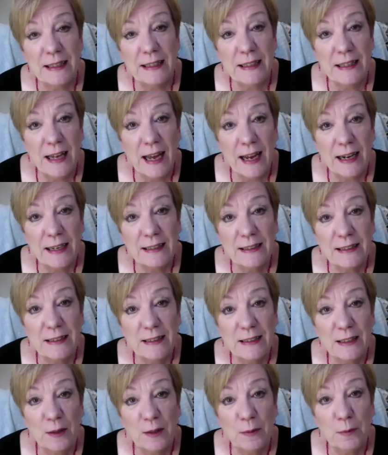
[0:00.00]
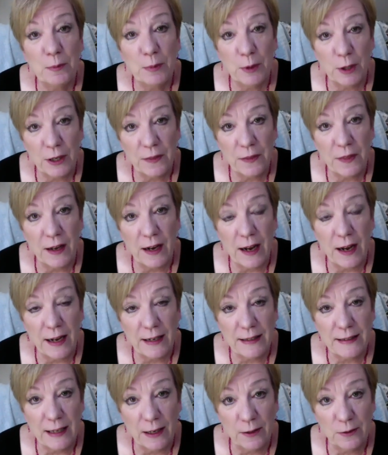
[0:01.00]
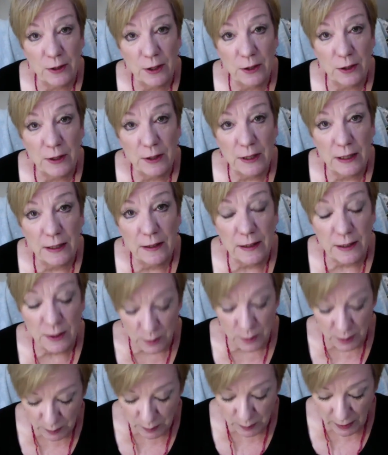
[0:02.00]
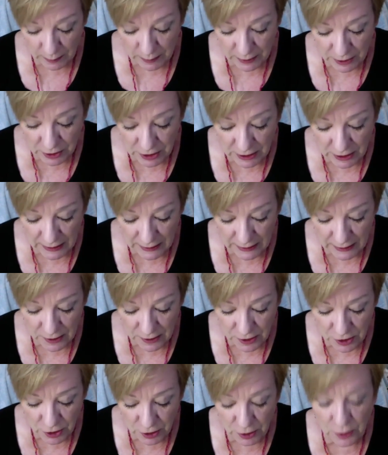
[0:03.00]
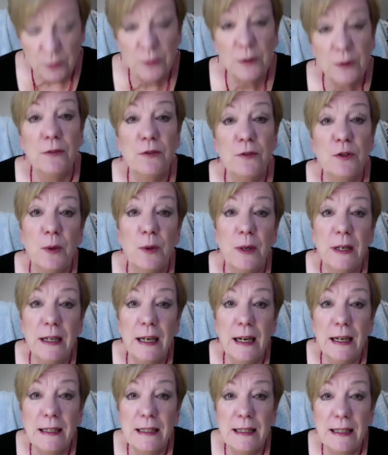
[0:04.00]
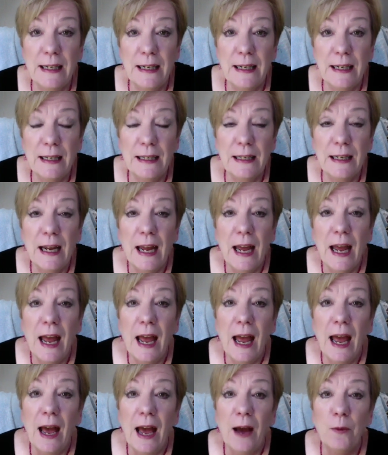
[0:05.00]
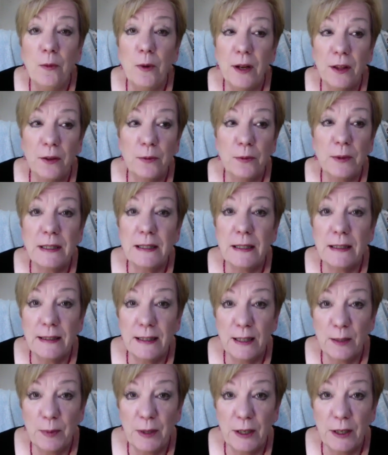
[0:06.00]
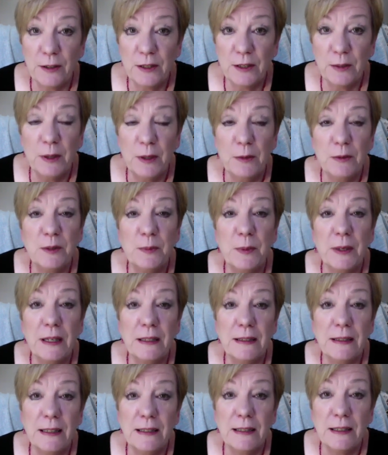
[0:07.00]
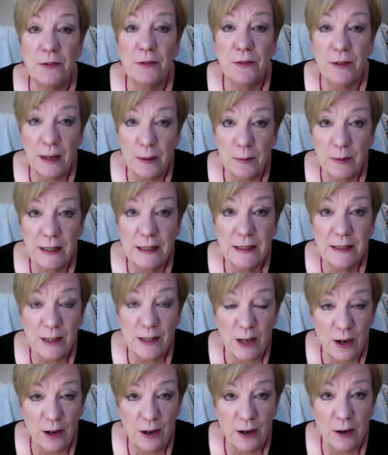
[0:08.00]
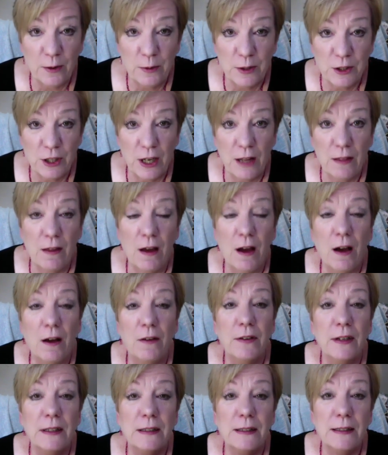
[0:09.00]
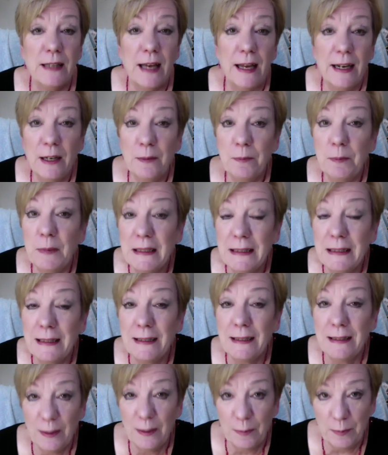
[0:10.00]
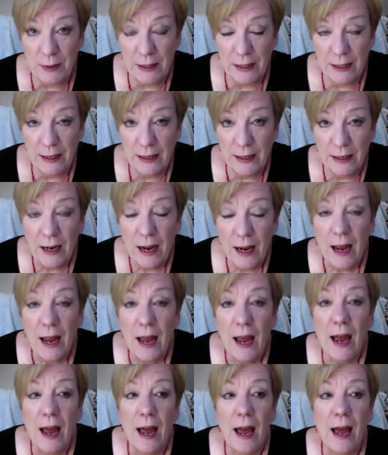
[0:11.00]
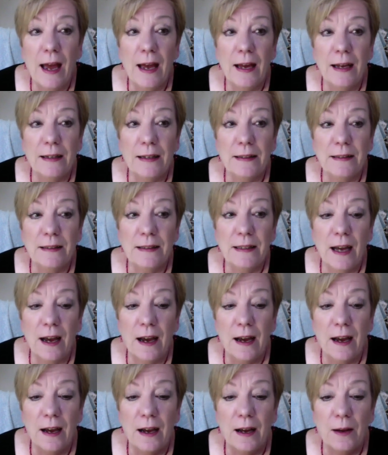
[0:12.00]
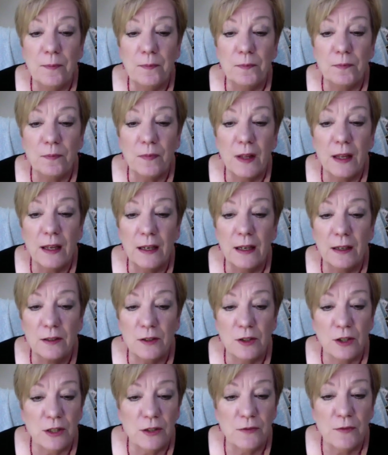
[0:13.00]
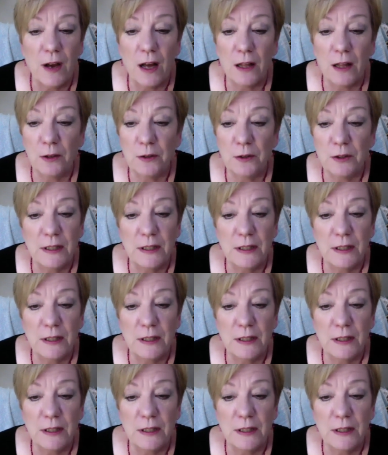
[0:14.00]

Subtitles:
next book that I downloaded. This was published in June of 2018. One of the reasons it appealed to me was because it's a family saga, which I love. It's set in Mississippi, and it just follows